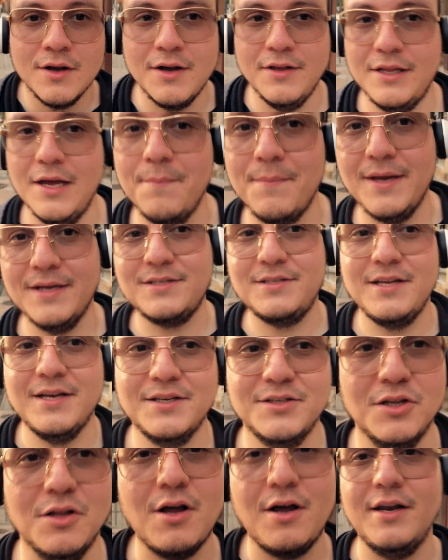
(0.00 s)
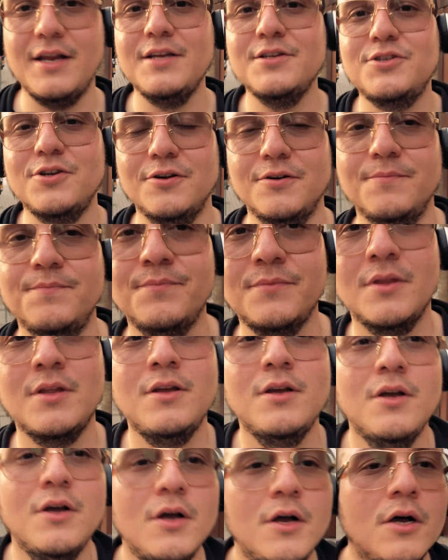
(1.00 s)
and that makes things a lot easier.
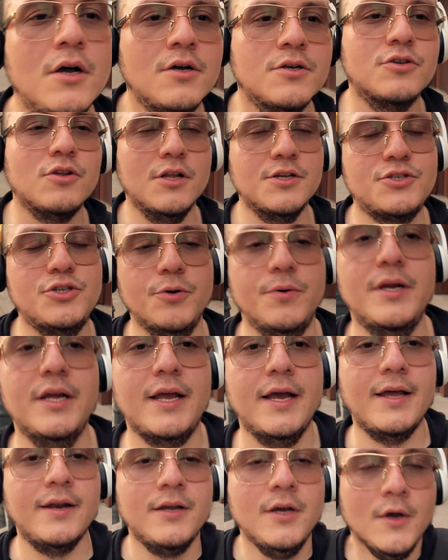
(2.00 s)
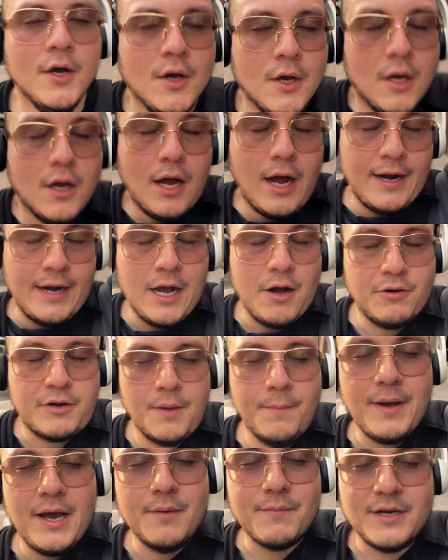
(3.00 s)
So let's do it again. I now
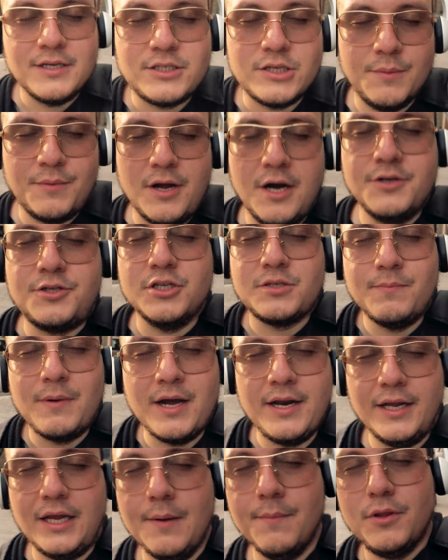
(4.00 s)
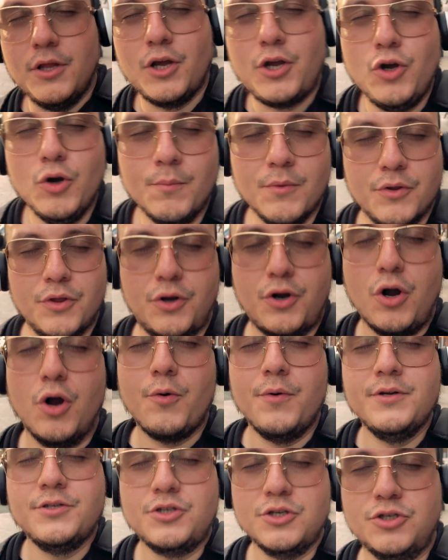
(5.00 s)
command my subconscious mind to give me the humor, the
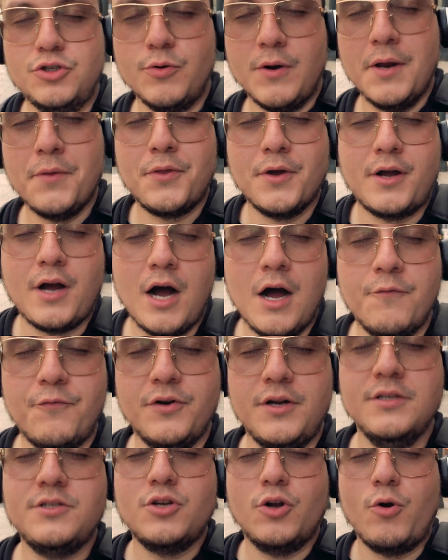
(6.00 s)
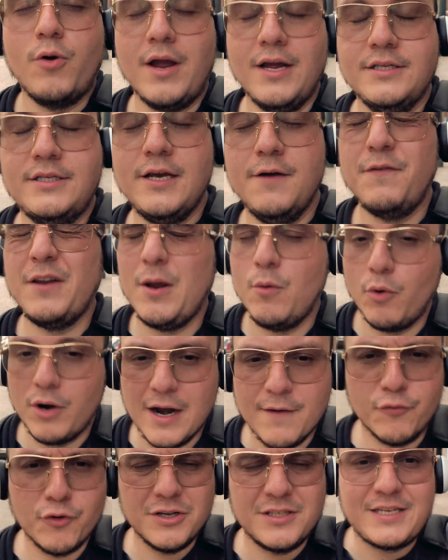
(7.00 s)
courage, the strength, the confidence, the creativity,
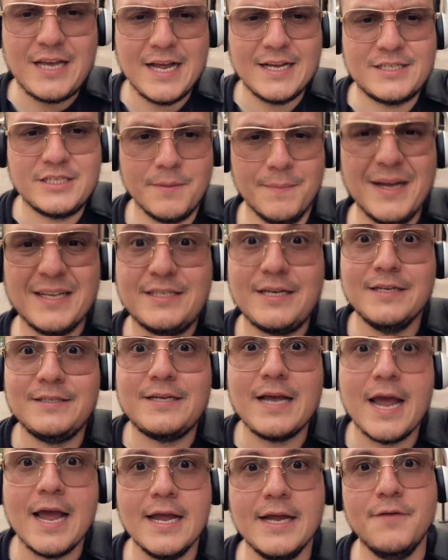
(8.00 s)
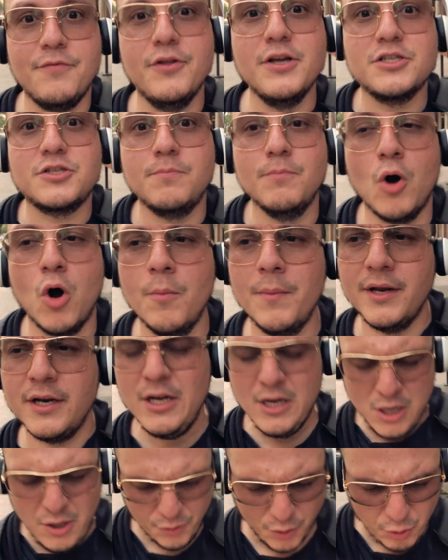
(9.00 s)
whatever it takes to make today and this moment
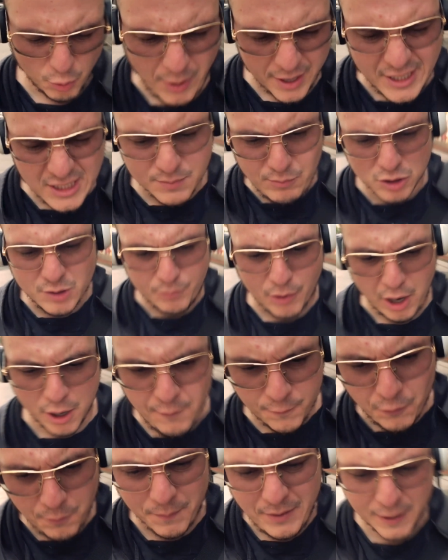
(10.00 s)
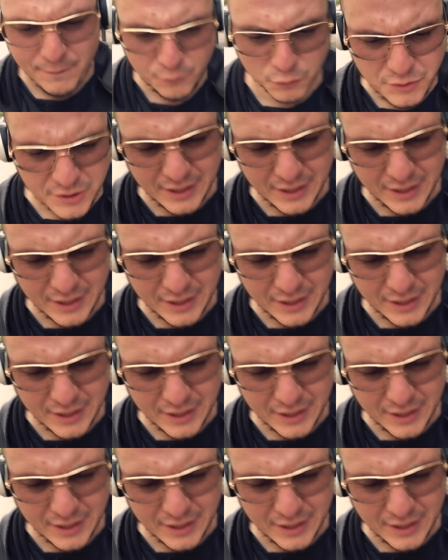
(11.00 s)
the greatest, most powerful, meaningful,